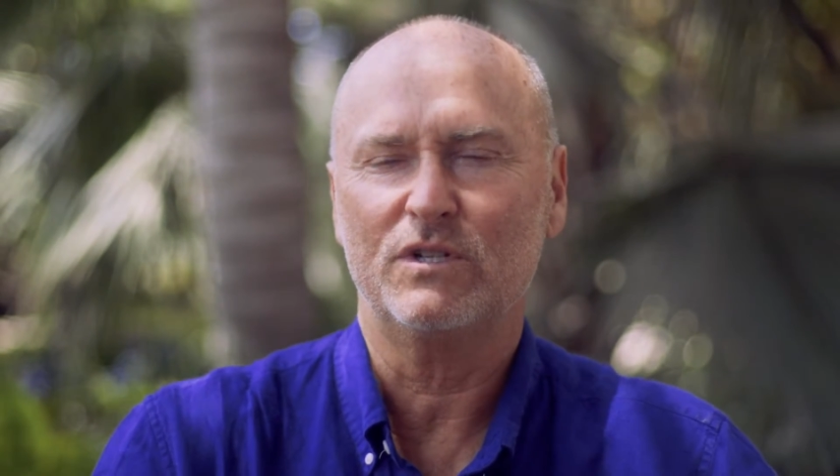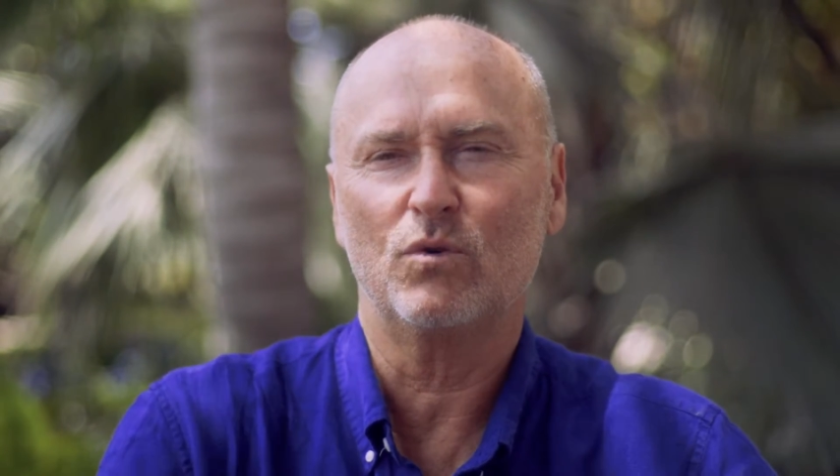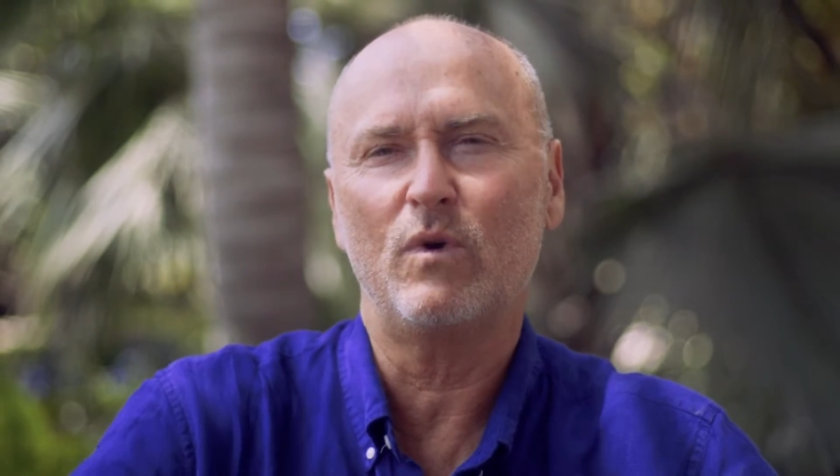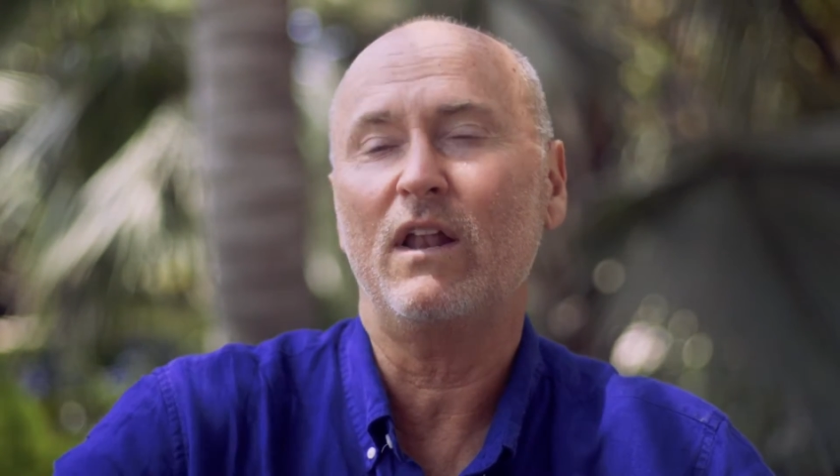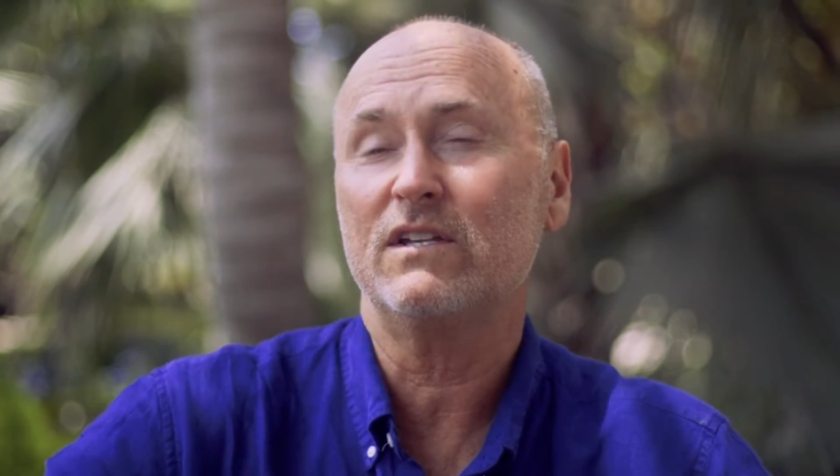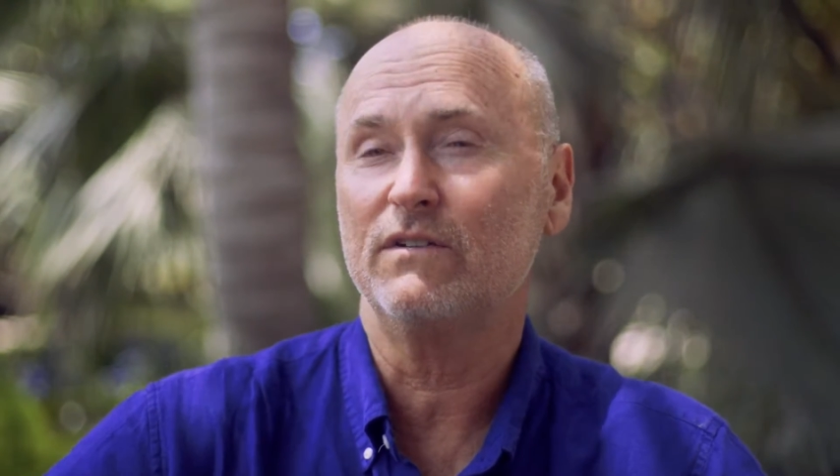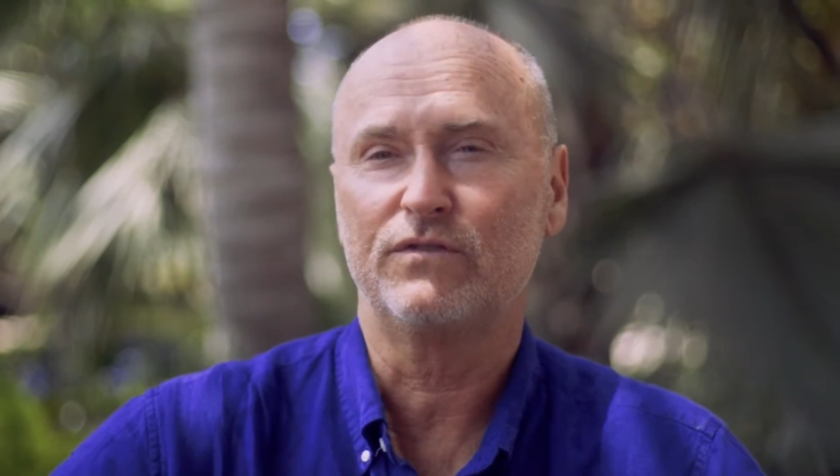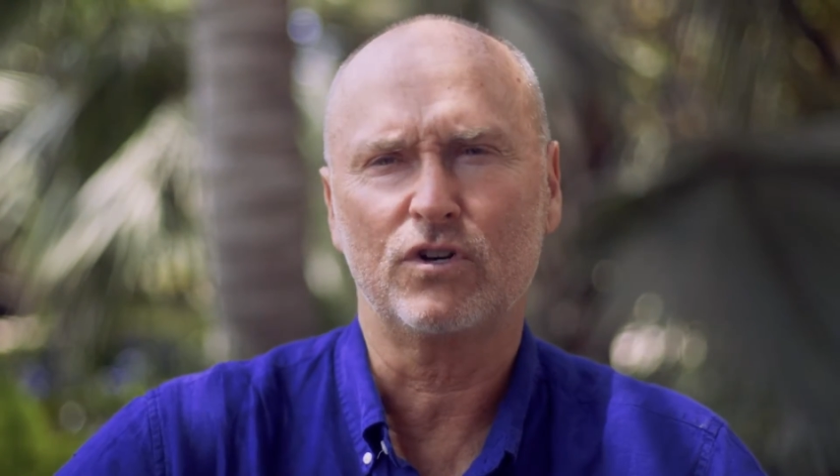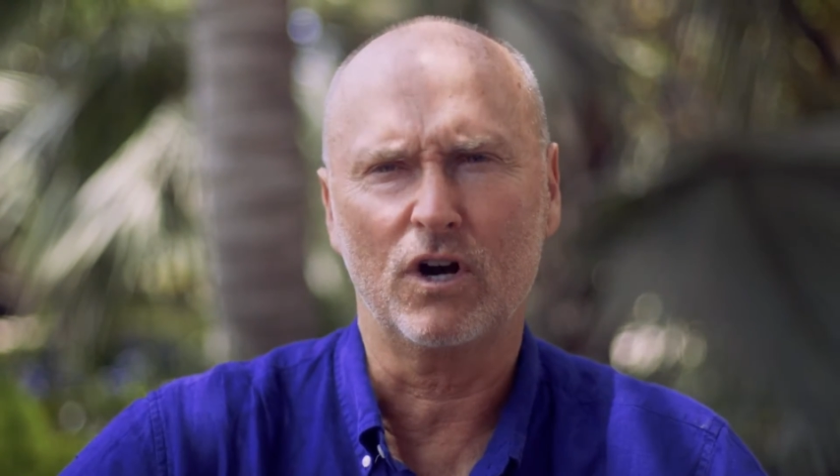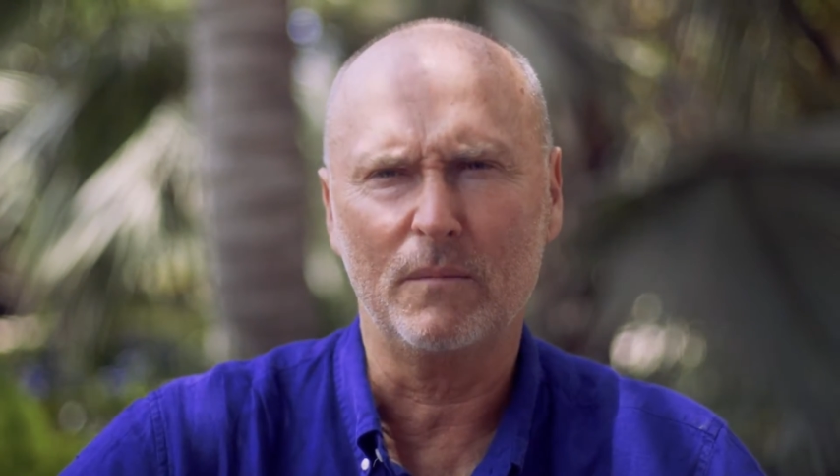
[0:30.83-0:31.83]
It's a relative
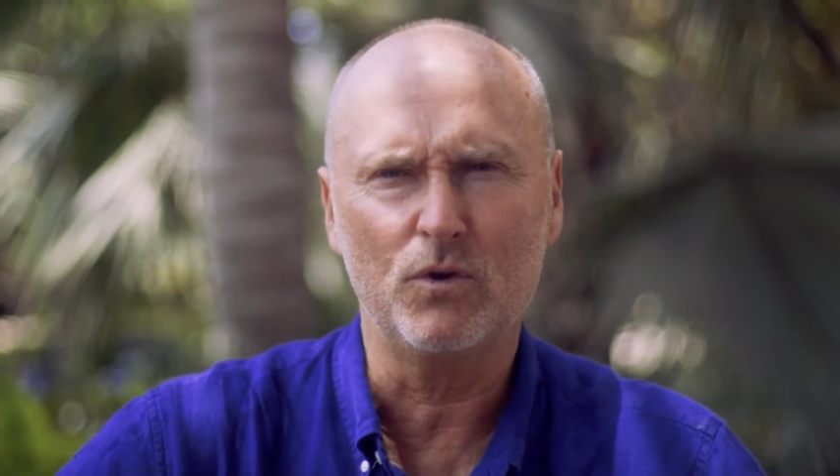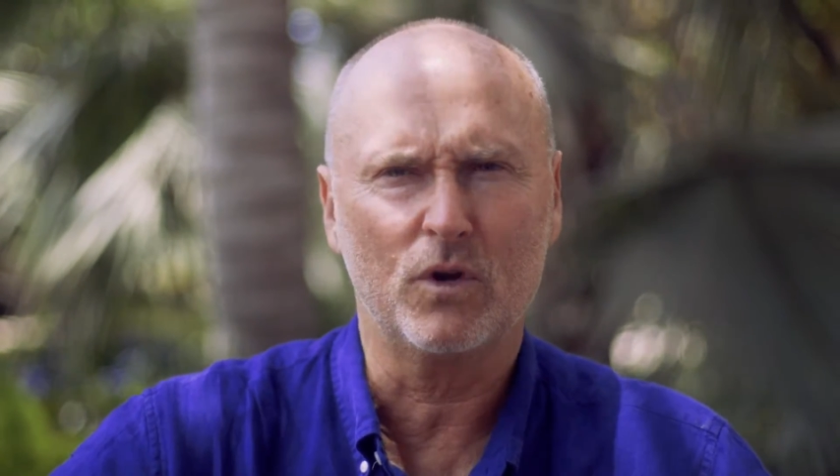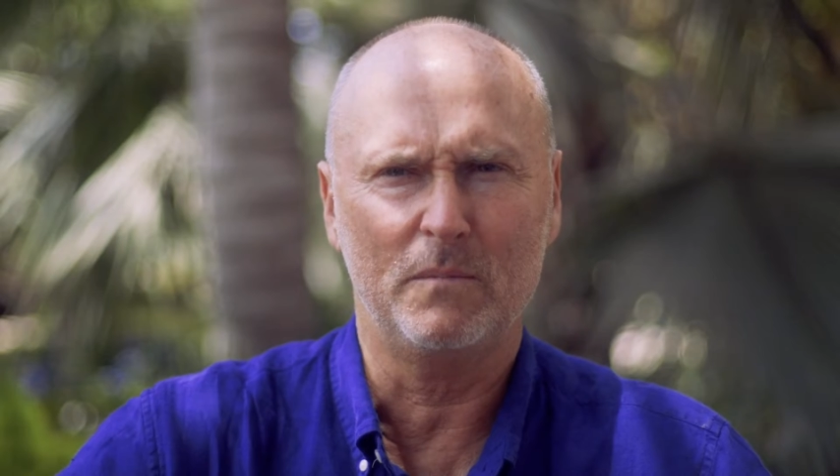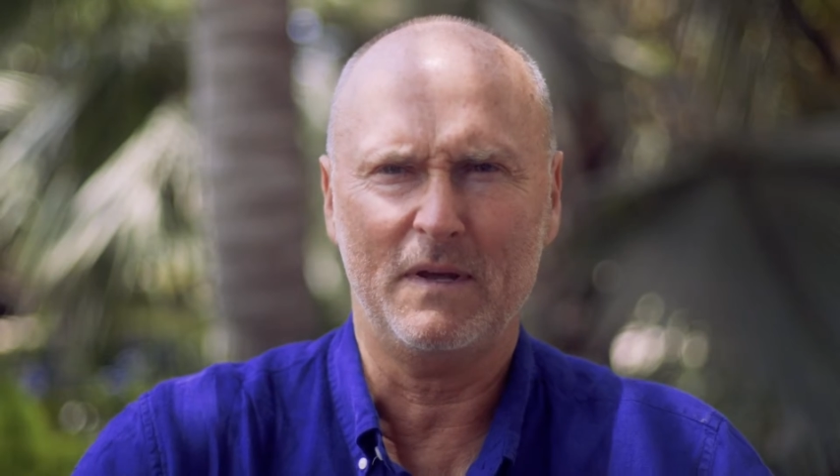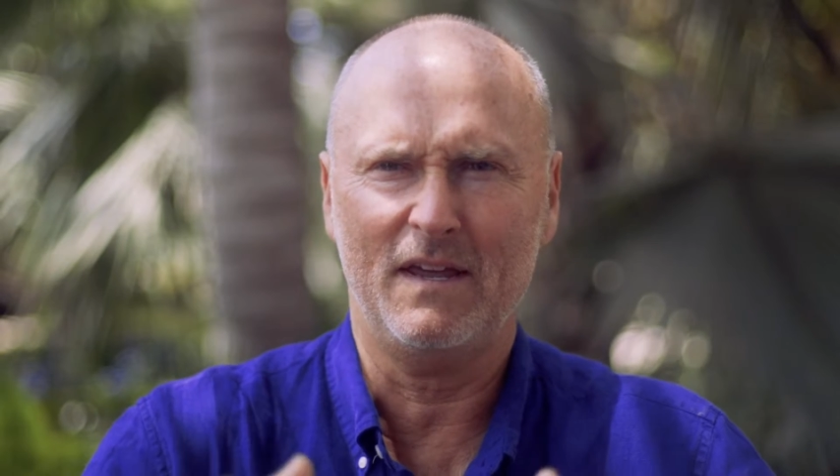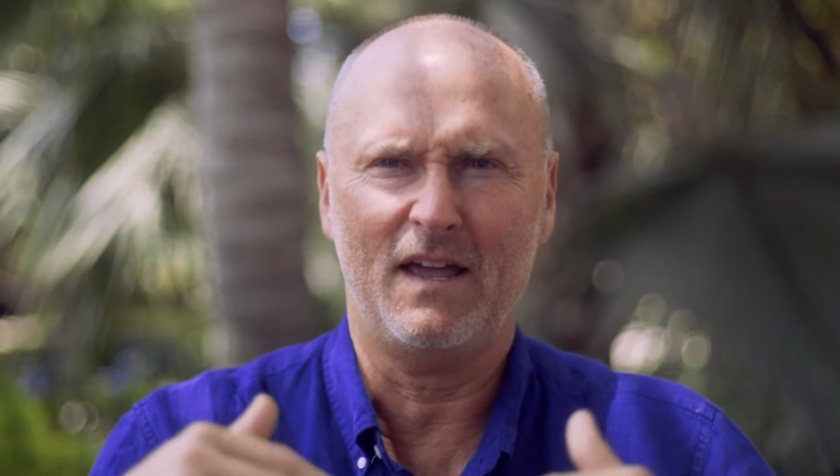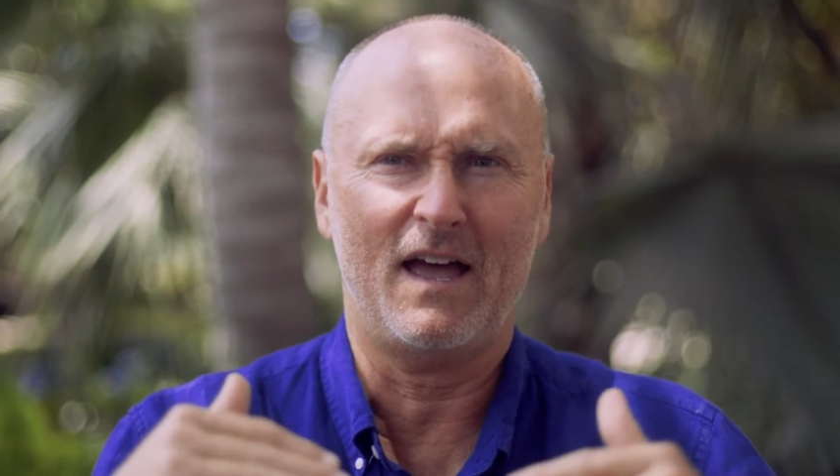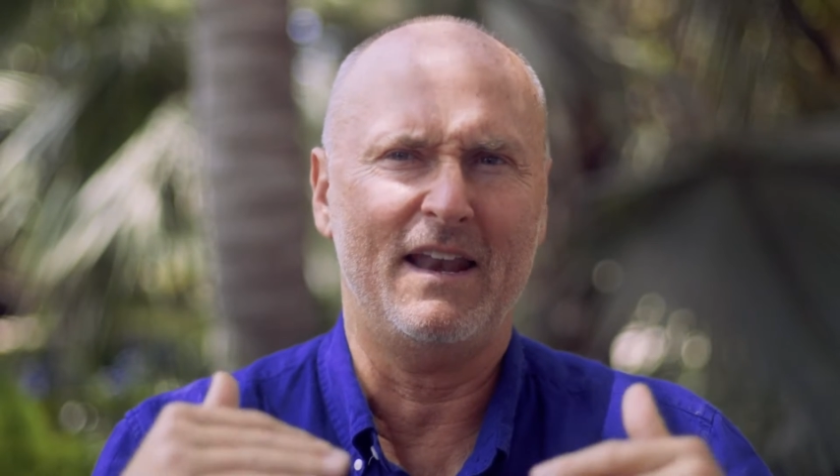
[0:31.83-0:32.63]
term. You could be